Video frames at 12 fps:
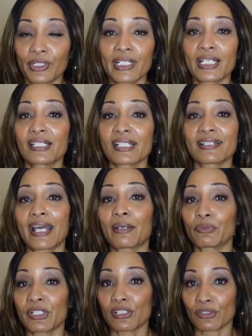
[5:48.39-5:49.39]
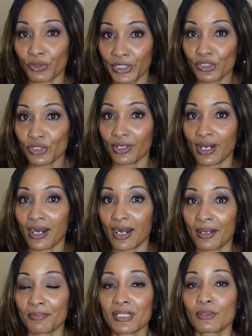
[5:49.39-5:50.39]
it does not restrict your
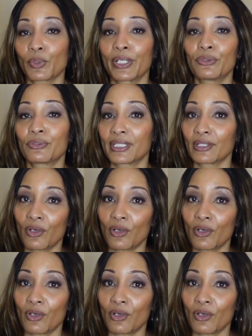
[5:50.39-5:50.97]
arms to where you can